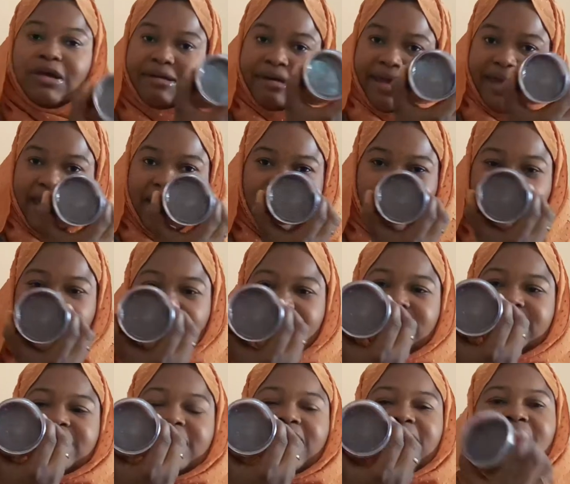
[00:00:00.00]
your hair you can
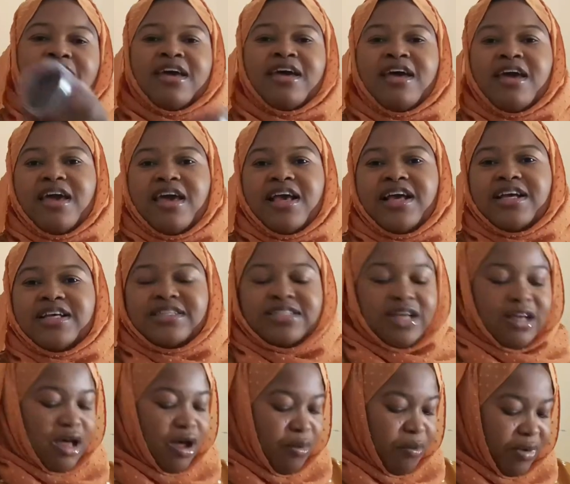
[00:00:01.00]
see it is
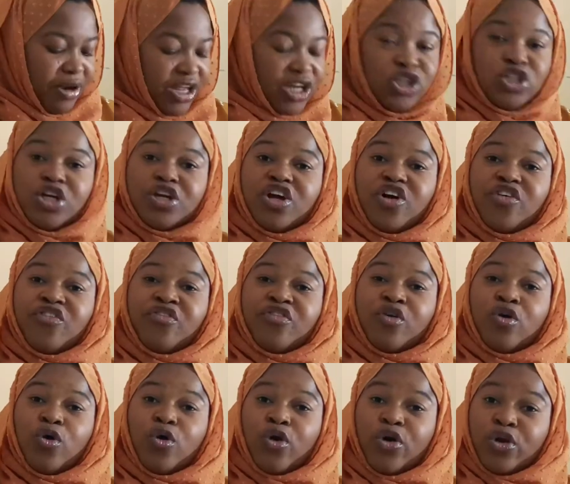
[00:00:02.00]
a combination of
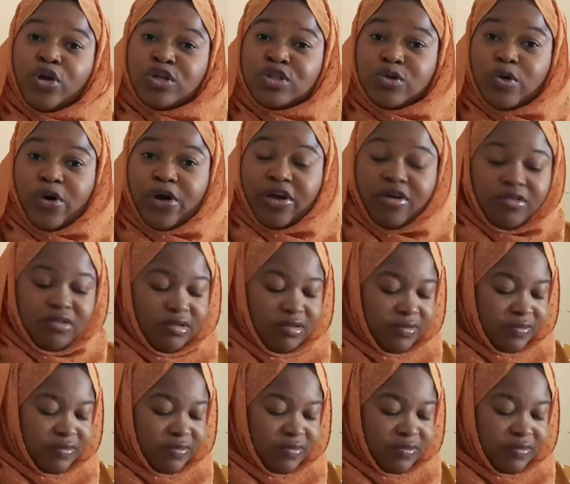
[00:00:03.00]
coconut oil